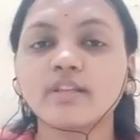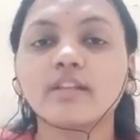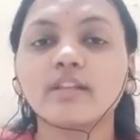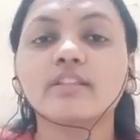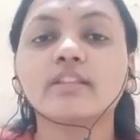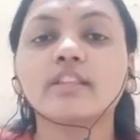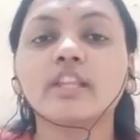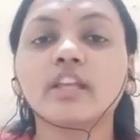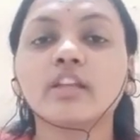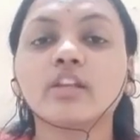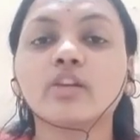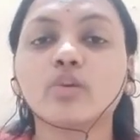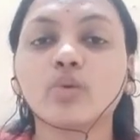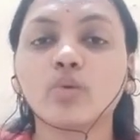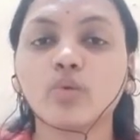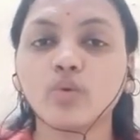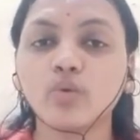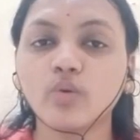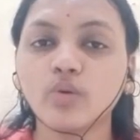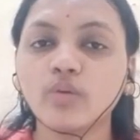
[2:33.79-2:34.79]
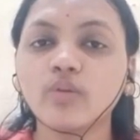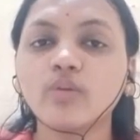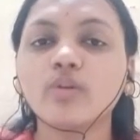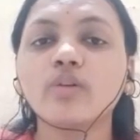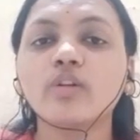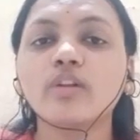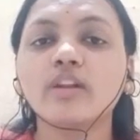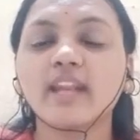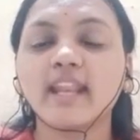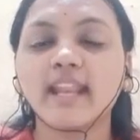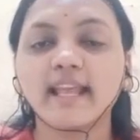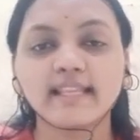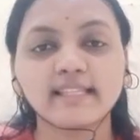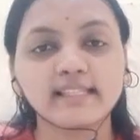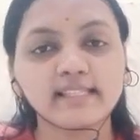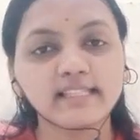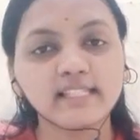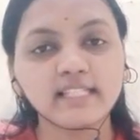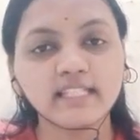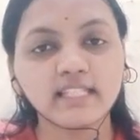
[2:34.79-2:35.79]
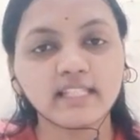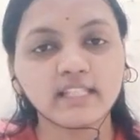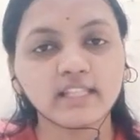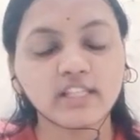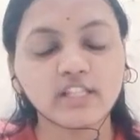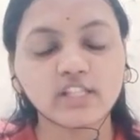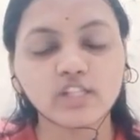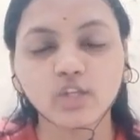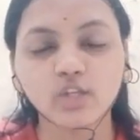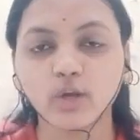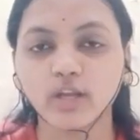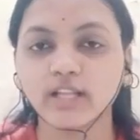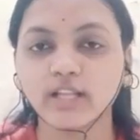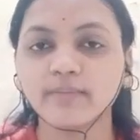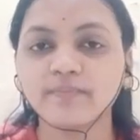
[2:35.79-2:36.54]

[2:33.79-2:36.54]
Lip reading: they grow nicely in the soil.